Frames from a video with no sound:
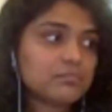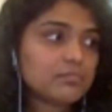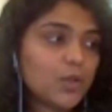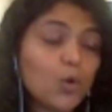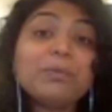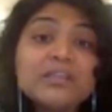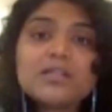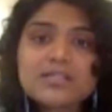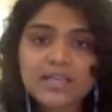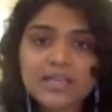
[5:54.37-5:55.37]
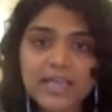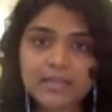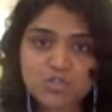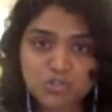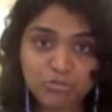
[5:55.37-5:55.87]
opinion is
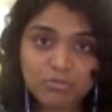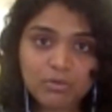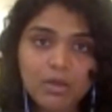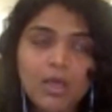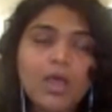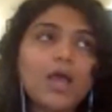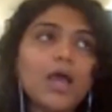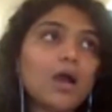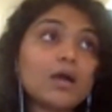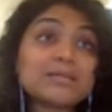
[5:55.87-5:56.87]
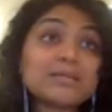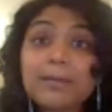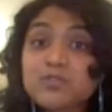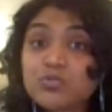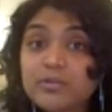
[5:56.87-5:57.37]
against you. Sometimes
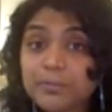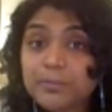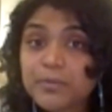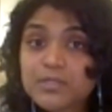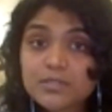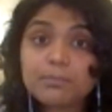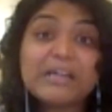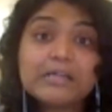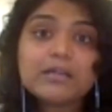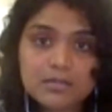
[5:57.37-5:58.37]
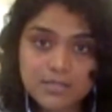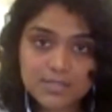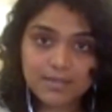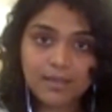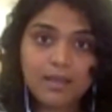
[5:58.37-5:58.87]
you represent builders,
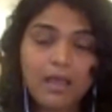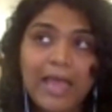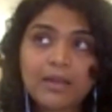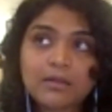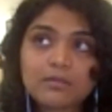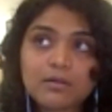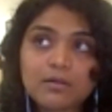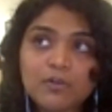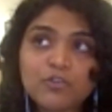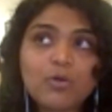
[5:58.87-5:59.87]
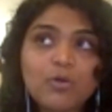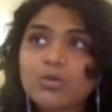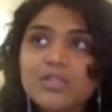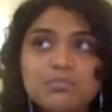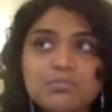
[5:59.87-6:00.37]
and you know how
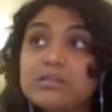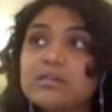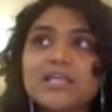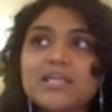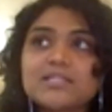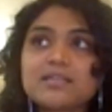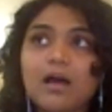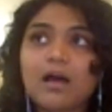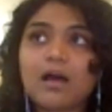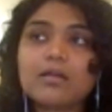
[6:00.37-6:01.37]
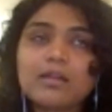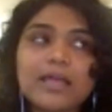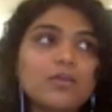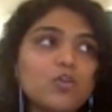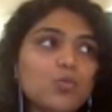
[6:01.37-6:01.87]
these builder cases are.
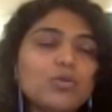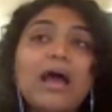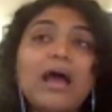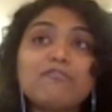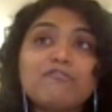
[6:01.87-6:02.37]
Like, you would have